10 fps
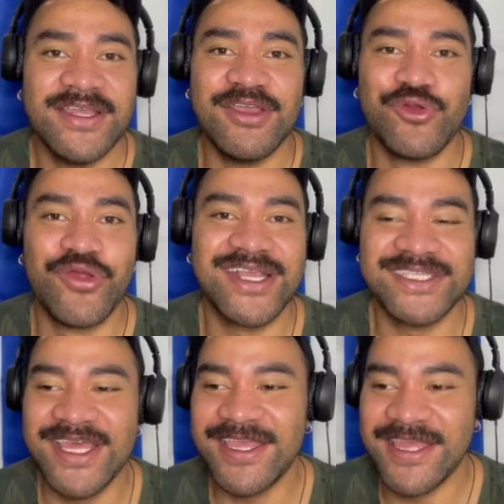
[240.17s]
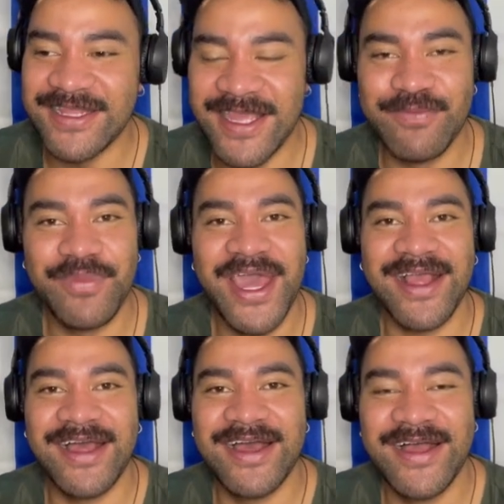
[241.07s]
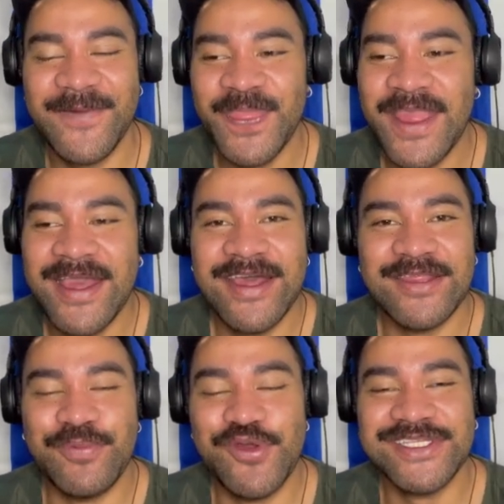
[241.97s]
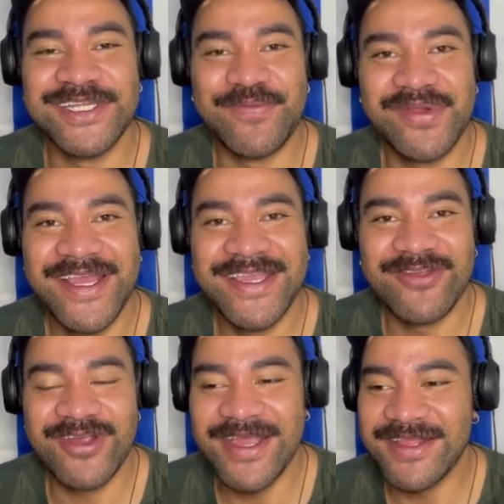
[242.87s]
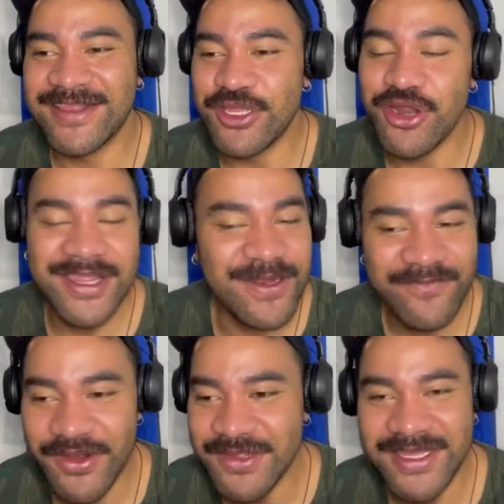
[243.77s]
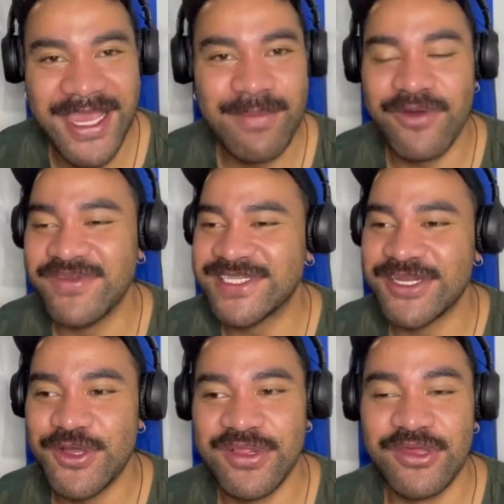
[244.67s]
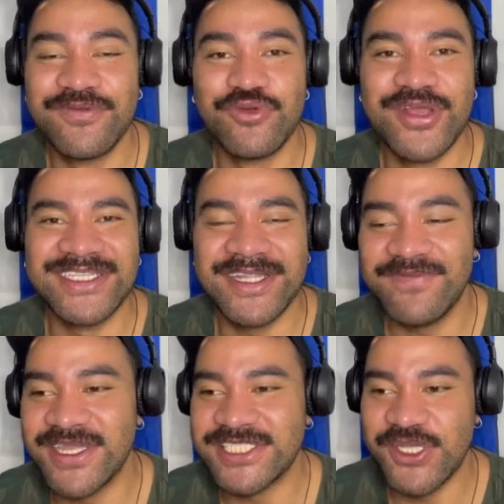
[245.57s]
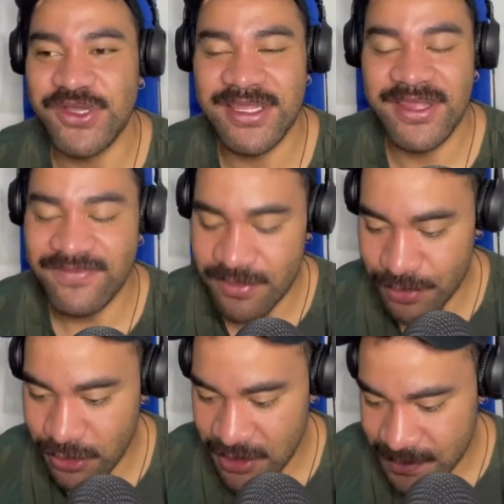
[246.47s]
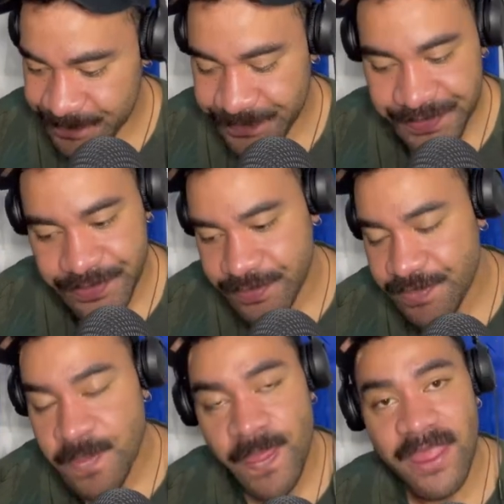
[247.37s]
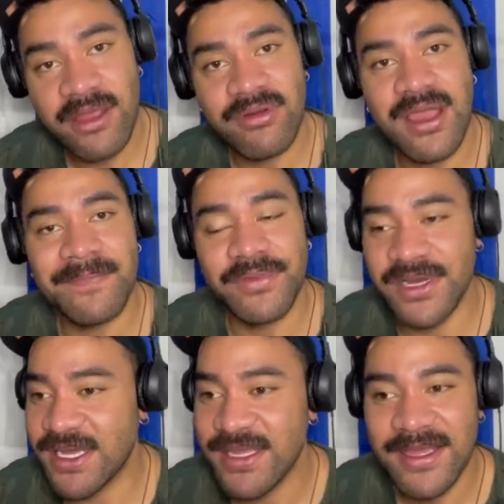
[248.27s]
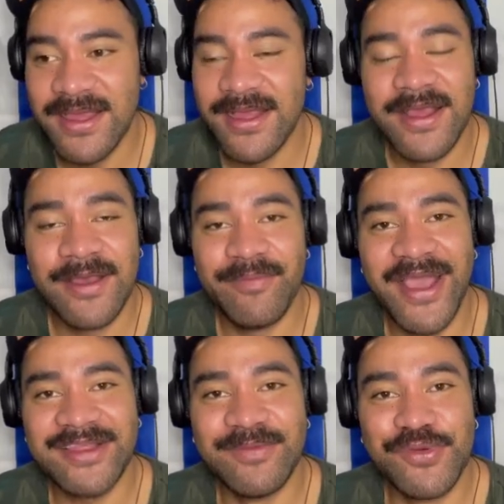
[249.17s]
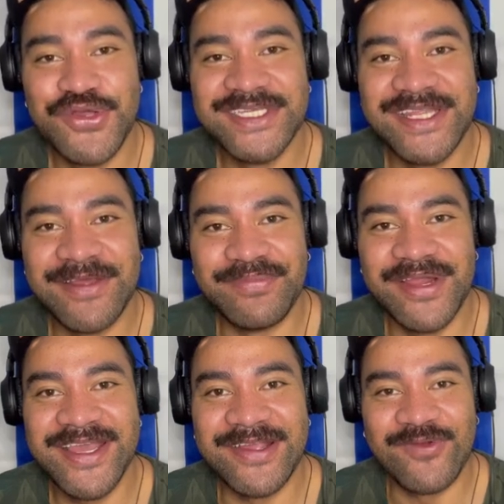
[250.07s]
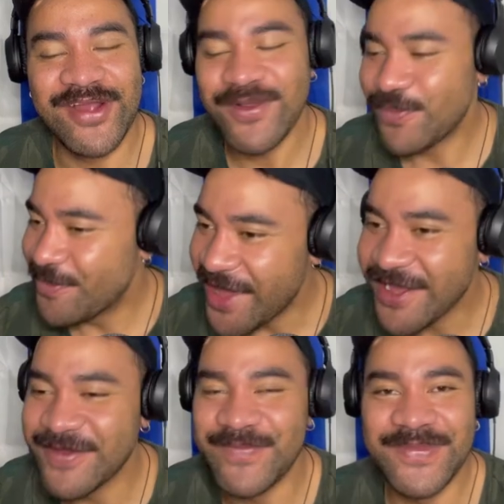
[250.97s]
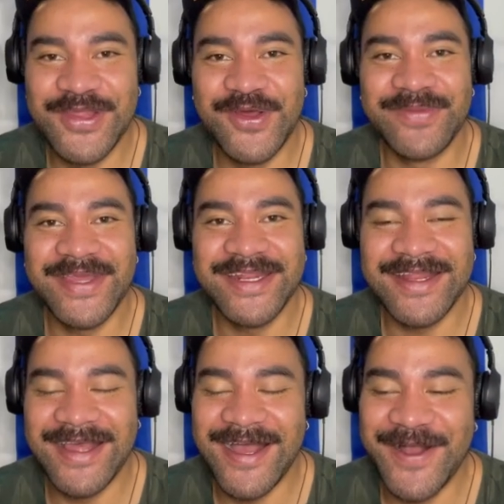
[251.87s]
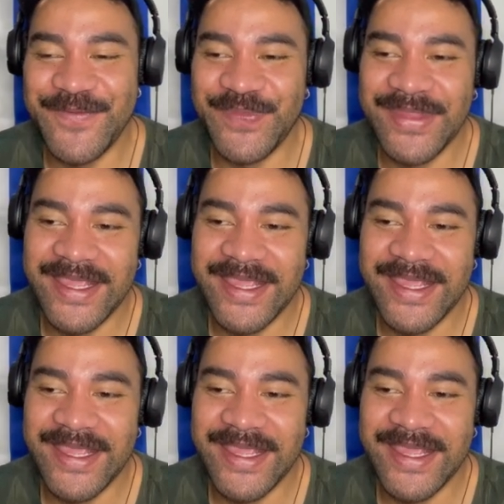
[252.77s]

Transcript: Greeks there can back the boys that are playing, right? You don't need to follow the game. Obviously, I know a lot of Greeks love their soccer, their football, right? But back the boys here that are playing, right? Back them, you know what I mean?